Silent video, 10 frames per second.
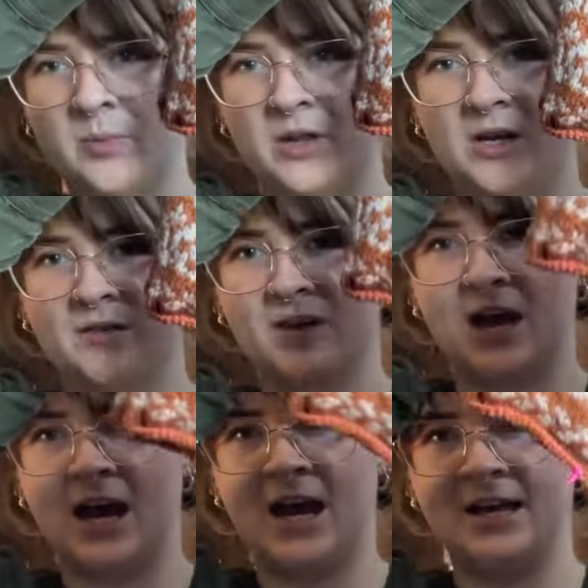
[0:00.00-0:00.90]
pullover,
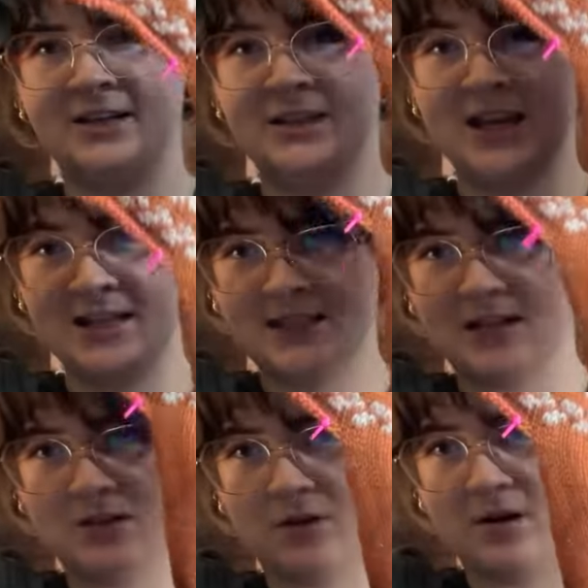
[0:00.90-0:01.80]
and this
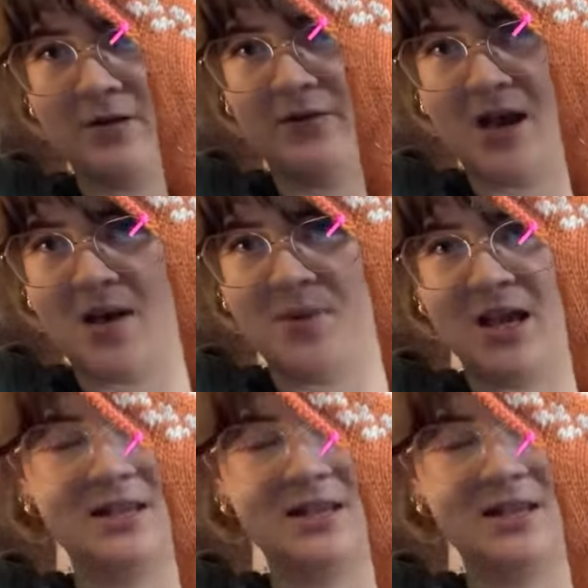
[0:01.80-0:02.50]
has grown a fair bit